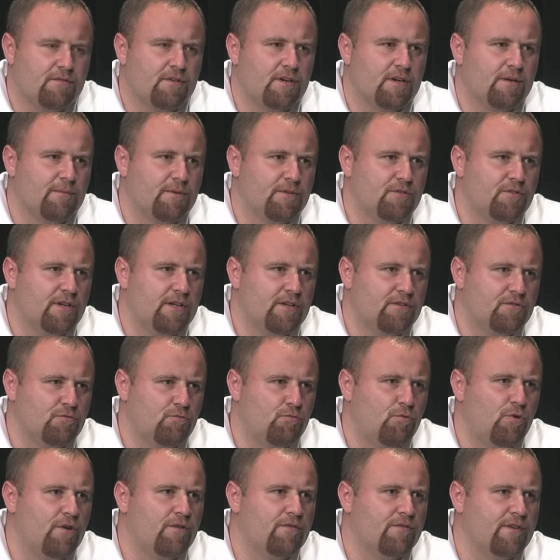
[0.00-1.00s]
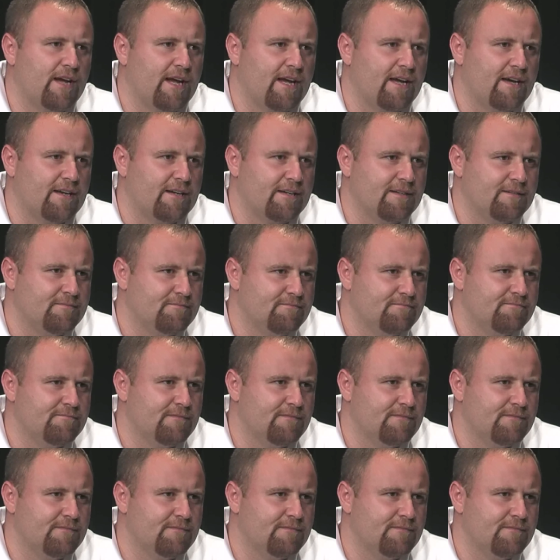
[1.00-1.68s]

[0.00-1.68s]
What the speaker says: from, it's Wolfe County.